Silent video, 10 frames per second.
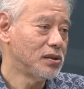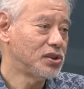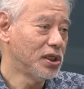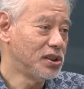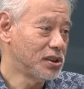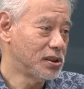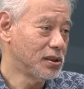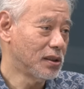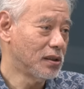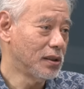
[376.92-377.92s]
changes
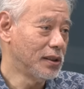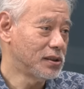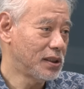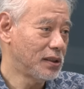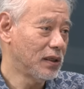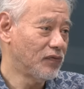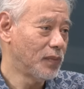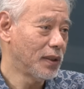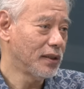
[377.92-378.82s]
in the state government,